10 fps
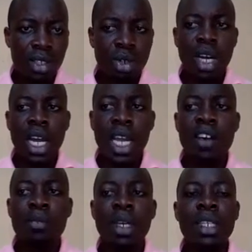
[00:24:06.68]
So I
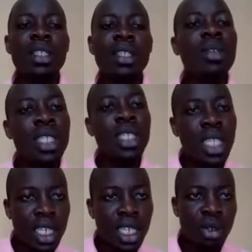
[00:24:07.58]
have made 3
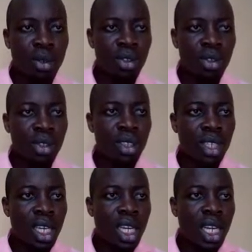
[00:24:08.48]
selections.
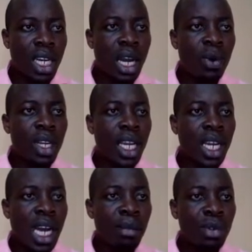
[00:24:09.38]
Now when I
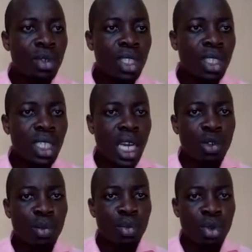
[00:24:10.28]
come to
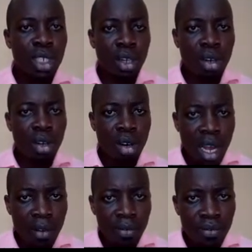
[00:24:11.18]
insert to put a
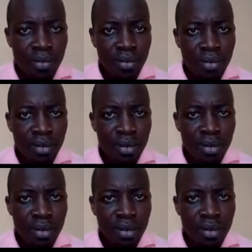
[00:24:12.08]
graph,
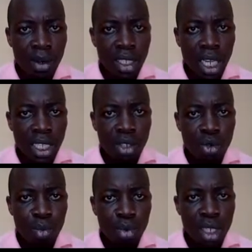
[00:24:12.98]
I was
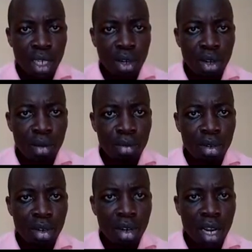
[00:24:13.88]
asked to put a
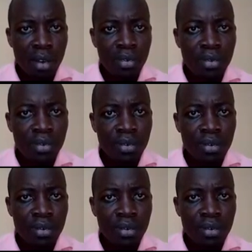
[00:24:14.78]
column graph,